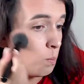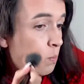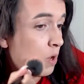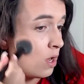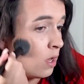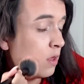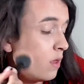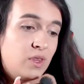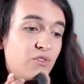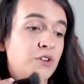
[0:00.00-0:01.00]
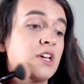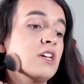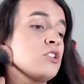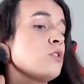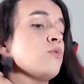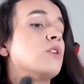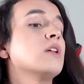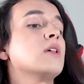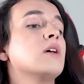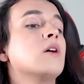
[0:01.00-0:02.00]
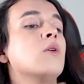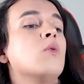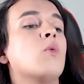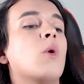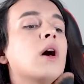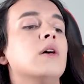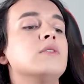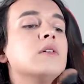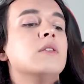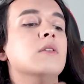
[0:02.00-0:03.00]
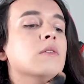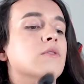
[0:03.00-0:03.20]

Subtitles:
But the foundation really wasn't,